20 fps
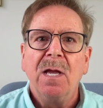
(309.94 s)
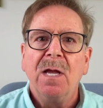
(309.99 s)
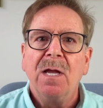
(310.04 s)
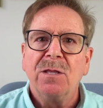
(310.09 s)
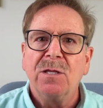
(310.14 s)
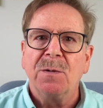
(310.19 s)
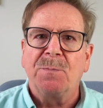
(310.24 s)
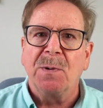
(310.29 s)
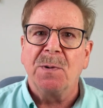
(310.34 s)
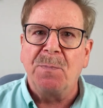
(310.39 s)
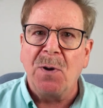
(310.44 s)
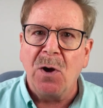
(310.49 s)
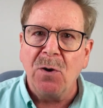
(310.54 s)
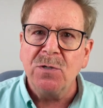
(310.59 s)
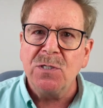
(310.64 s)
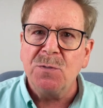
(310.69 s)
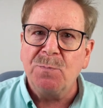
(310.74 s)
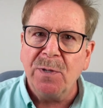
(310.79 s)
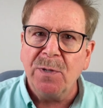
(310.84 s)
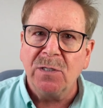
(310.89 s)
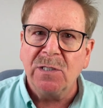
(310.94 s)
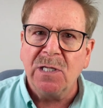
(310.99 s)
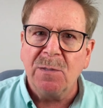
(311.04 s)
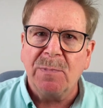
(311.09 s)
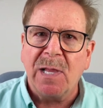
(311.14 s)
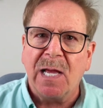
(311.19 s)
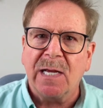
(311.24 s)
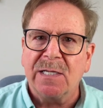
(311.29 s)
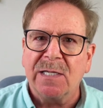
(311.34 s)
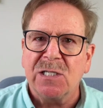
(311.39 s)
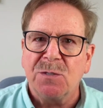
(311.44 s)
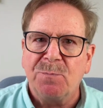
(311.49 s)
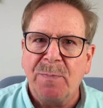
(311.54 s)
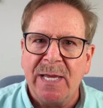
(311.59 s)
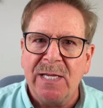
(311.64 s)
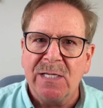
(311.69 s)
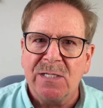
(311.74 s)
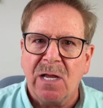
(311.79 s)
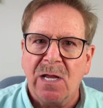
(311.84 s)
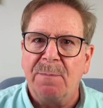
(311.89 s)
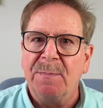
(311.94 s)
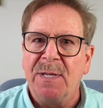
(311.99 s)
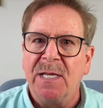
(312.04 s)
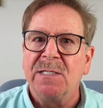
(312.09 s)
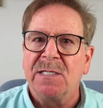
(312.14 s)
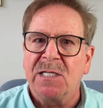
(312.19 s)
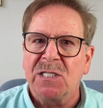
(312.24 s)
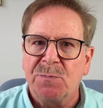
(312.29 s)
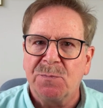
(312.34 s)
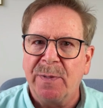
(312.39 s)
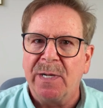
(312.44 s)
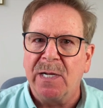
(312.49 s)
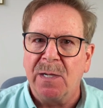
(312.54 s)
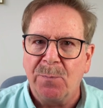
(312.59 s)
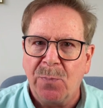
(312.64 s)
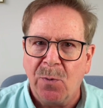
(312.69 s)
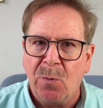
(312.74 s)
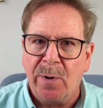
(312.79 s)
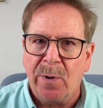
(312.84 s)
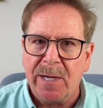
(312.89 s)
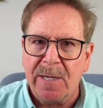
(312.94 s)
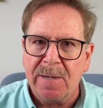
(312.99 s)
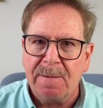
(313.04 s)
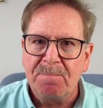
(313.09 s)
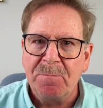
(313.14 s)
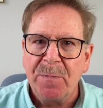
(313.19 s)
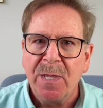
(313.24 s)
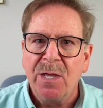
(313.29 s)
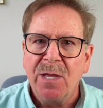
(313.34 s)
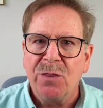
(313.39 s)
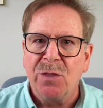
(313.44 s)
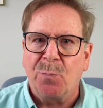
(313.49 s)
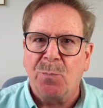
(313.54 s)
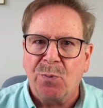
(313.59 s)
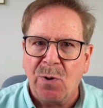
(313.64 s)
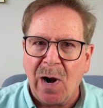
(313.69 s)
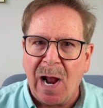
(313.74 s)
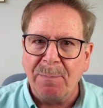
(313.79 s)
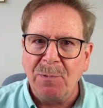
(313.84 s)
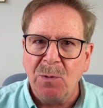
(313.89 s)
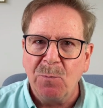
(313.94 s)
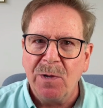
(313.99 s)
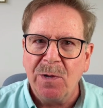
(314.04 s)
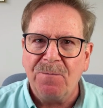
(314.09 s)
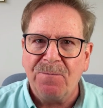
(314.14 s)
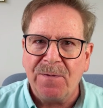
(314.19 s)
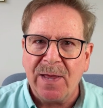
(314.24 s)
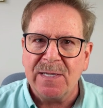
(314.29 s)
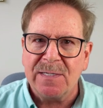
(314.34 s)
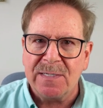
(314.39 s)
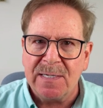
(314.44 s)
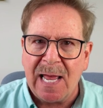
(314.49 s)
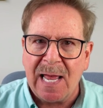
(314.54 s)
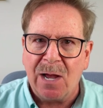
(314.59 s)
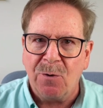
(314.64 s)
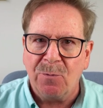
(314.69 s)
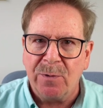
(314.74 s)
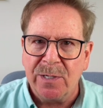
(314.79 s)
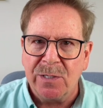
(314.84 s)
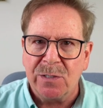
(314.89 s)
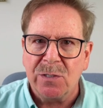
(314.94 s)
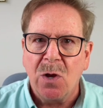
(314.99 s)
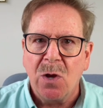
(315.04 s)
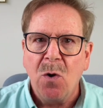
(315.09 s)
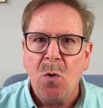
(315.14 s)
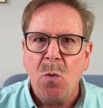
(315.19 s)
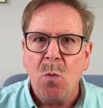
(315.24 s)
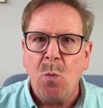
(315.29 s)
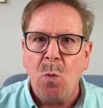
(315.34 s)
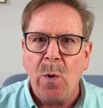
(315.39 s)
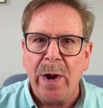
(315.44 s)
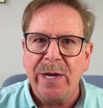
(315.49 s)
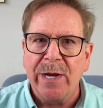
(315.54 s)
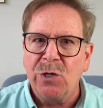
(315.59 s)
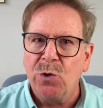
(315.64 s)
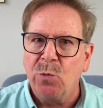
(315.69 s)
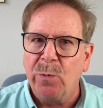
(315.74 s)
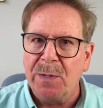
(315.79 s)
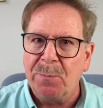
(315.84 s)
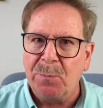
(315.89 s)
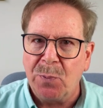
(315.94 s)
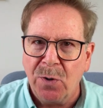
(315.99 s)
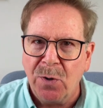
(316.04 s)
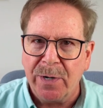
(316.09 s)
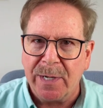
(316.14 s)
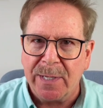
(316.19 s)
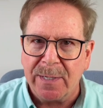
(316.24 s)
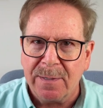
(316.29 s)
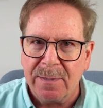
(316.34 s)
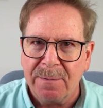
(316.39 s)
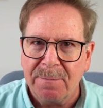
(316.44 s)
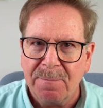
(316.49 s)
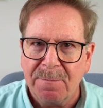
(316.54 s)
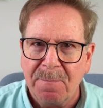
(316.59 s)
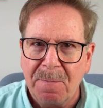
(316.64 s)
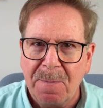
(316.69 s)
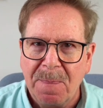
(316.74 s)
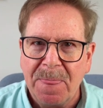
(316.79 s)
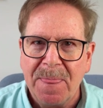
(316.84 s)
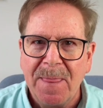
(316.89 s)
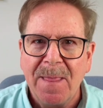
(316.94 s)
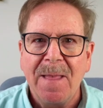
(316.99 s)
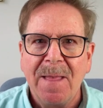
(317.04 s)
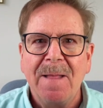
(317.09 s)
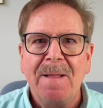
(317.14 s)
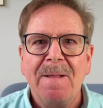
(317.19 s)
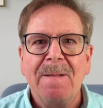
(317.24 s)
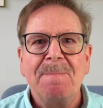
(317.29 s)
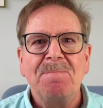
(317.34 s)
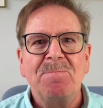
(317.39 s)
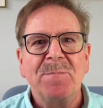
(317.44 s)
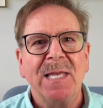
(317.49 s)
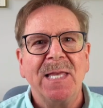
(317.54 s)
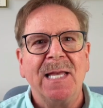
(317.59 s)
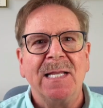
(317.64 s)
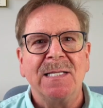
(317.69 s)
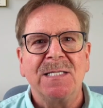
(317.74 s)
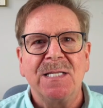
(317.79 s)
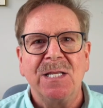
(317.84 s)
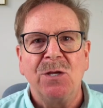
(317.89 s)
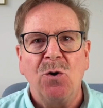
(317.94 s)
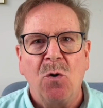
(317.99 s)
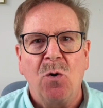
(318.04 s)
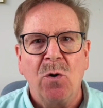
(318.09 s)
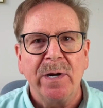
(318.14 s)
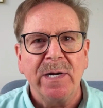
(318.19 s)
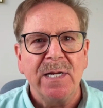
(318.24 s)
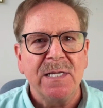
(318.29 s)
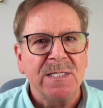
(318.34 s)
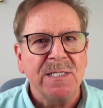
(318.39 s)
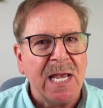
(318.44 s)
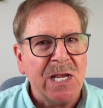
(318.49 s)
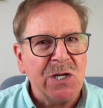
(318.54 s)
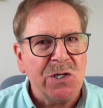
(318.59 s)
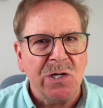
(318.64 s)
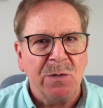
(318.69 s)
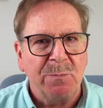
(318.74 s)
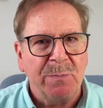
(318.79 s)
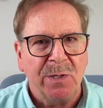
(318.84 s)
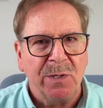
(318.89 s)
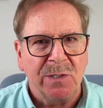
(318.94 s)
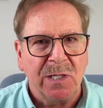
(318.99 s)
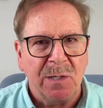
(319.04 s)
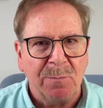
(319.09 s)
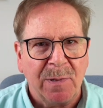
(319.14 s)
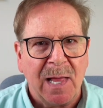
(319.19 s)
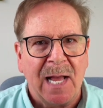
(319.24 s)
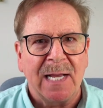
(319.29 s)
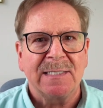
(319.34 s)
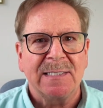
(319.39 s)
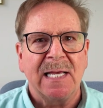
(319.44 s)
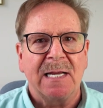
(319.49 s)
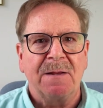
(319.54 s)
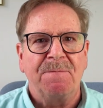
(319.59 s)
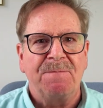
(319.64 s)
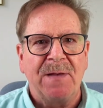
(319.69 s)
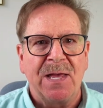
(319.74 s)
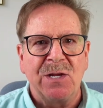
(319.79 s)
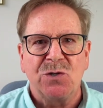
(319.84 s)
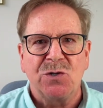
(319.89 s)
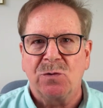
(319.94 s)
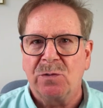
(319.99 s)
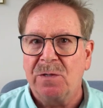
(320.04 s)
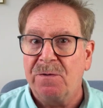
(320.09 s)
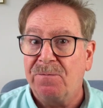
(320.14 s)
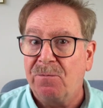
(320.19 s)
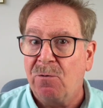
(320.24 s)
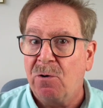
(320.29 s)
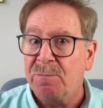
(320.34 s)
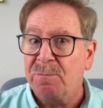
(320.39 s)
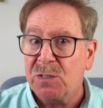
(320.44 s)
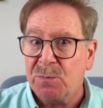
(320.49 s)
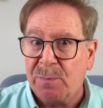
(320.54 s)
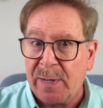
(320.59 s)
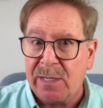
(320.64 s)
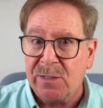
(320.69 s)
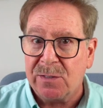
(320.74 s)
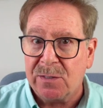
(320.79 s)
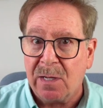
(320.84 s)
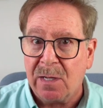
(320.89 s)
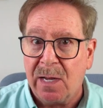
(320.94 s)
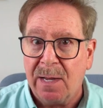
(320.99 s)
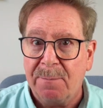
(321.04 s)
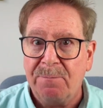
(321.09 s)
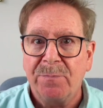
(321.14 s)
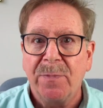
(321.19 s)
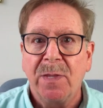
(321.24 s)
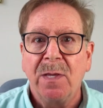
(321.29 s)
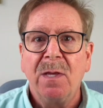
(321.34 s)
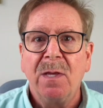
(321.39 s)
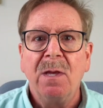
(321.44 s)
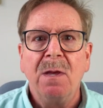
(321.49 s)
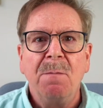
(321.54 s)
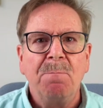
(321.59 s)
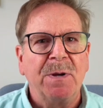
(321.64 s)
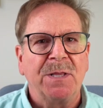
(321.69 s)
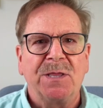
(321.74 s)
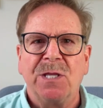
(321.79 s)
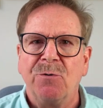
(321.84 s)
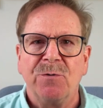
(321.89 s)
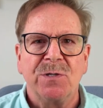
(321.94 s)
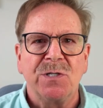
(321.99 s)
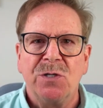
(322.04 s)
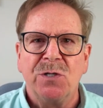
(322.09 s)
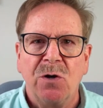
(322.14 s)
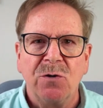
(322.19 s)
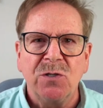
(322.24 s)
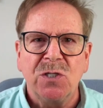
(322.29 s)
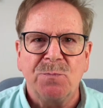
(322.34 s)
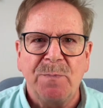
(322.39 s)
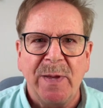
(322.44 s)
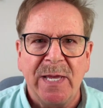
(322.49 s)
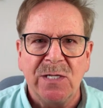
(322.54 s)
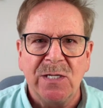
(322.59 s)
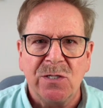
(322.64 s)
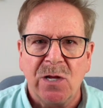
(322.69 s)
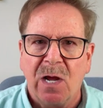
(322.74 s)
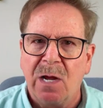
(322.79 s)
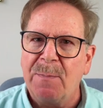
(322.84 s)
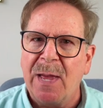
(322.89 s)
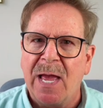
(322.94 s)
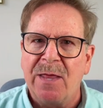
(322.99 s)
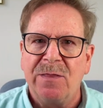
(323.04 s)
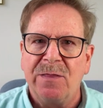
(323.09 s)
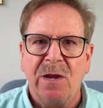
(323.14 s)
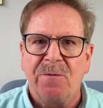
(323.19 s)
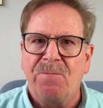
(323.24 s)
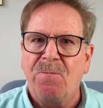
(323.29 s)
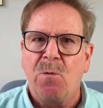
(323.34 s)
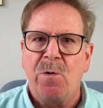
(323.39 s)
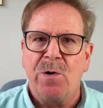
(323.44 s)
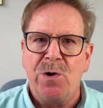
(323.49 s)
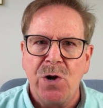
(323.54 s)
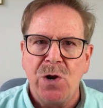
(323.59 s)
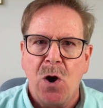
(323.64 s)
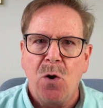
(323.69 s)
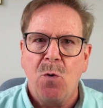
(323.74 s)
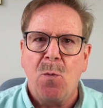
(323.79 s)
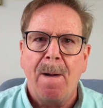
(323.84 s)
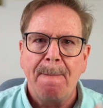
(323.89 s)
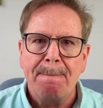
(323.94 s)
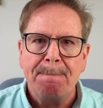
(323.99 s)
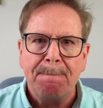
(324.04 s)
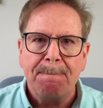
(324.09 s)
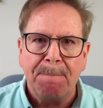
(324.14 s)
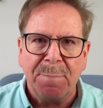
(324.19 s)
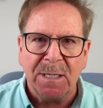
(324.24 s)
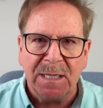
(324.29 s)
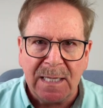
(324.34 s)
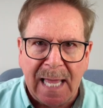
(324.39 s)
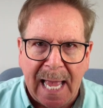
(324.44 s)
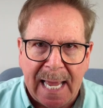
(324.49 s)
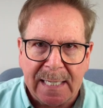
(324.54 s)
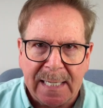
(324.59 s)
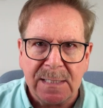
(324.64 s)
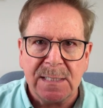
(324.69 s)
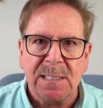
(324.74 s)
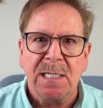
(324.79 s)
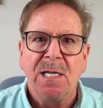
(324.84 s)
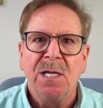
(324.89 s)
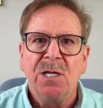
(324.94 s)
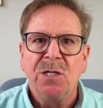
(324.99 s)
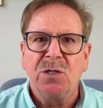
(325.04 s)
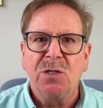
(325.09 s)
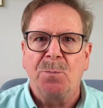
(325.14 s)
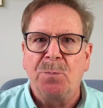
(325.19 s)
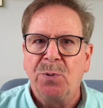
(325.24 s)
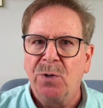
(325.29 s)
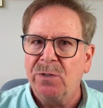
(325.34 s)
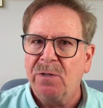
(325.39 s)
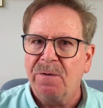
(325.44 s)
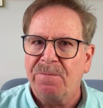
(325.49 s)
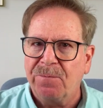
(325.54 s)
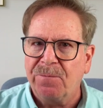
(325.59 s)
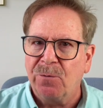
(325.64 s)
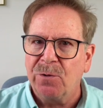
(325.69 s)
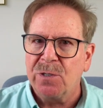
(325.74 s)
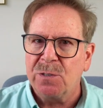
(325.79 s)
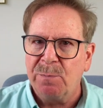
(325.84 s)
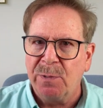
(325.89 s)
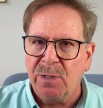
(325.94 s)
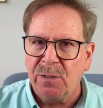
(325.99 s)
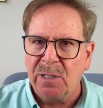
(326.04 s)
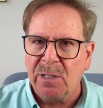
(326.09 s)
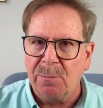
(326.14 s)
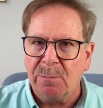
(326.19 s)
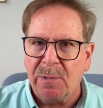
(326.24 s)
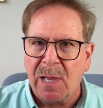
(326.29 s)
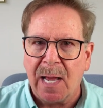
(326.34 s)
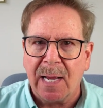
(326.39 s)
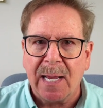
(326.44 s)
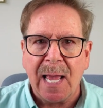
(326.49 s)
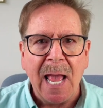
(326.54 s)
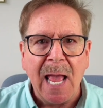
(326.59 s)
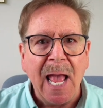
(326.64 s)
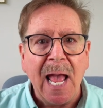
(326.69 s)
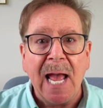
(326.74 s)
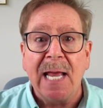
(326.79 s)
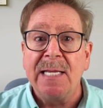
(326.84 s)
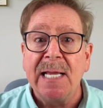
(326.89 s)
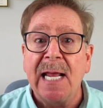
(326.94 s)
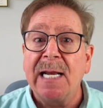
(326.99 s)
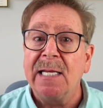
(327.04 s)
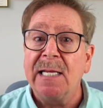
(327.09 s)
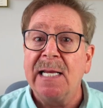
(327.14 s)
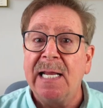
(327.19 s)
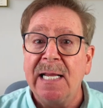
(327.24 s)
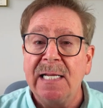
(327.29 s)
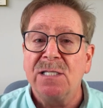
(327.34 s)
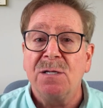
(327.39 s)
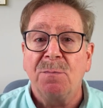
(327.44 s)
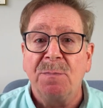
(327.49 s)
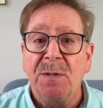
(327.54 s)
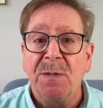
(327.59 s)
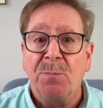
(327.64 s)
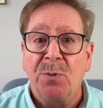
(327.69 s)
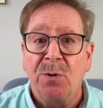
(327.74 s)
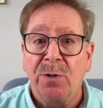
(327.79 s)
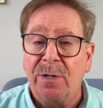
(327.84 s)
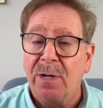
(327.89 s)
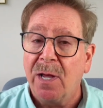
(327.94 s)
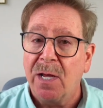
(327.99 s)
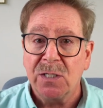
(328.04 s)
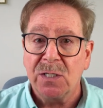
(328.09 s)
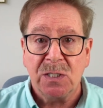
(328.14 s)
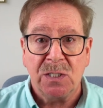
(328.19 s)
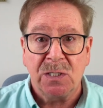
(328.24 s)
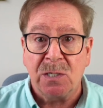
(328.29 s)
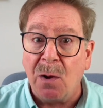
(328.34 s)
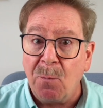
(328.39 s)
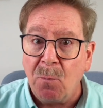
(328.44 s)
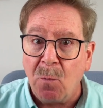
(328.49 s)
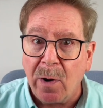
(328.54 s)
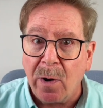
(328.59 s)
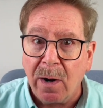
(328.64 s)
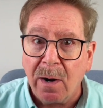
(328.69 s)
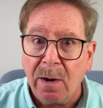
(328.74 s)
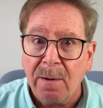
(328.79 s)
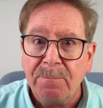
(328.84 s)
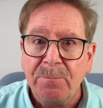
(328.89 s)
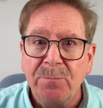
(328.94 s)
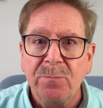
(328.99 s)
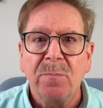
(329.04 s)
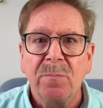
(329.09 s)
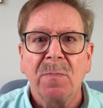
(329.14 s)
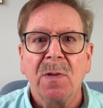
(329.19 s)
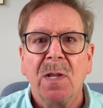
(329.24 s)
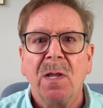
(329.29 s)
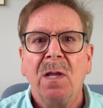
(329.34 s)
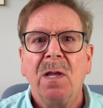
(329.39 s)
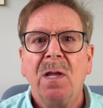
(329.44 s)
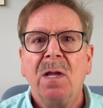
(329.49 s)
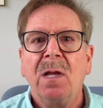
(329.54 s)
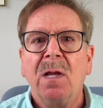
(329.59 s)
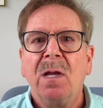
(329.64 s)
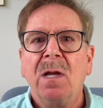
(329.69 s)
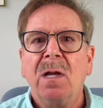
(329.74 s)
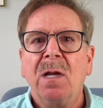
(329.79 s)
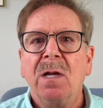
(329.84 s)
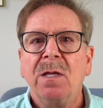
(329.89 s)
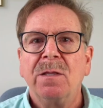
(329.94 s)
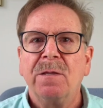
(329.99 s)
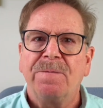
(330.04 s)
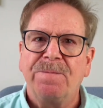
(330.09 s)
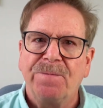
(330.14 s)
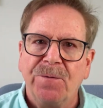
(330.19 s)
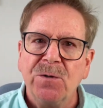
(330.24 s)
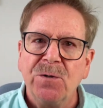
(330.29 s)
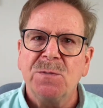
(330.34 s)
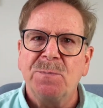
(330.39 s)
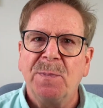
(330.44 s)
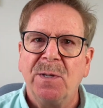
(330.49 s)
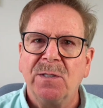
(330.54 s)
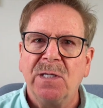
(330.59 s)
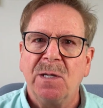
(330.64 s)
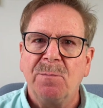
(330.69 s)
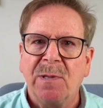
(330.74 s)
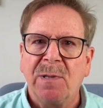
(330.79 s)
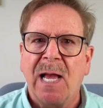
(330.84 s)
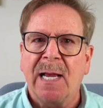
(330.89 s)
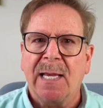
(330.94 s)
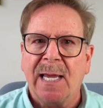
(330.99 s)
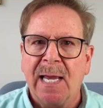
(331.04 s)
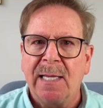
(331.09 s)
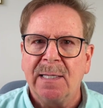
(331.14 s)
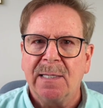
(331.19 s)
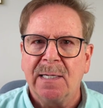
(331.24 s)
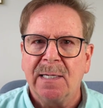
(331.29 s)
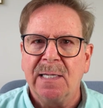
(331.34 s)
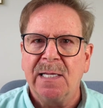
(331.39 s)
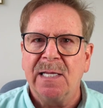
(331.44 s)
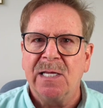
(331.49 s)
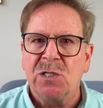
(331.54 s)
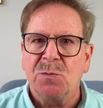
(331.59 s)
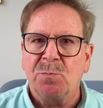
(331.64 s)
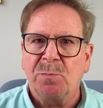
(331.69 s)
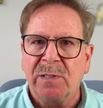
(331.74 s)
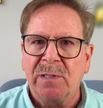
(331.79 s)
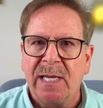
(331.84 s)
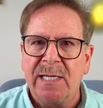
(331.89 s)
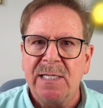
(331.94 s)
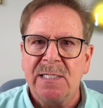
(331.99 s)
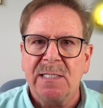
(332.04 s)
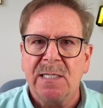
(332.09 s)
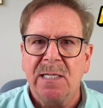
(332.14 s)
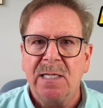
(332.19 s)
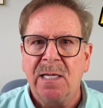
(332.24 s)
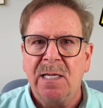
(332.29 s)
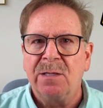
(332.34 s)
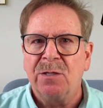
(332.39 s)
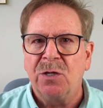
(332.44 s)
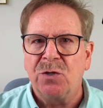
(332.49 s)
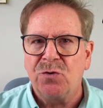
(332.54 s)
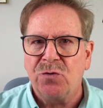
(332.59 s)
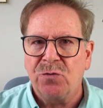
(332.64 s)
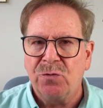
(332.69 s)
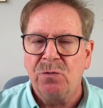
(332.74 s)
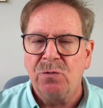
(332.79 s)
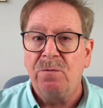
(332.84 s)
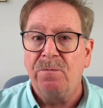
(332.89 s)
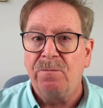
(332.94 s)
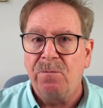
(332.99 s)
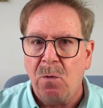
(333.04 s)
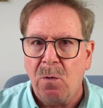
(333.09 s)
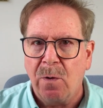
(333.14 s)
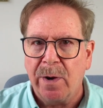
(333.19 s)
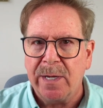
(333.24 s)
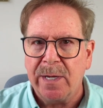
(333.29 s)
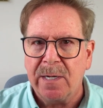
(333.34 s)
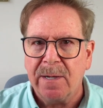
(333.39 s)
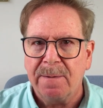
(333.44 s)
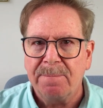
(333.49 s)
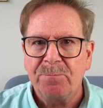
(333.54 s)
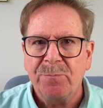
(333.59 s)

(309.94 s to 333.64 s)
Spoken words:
The proposed building block of spacetime is a spinning point. The problem we face now is, where do we put it? It's the organization of building blocks that eventually form spacetime. But there is no spacetime and therefore no place to put the first building block, and yet it needs to be put somewhere. The first building block entity is placed in the true void.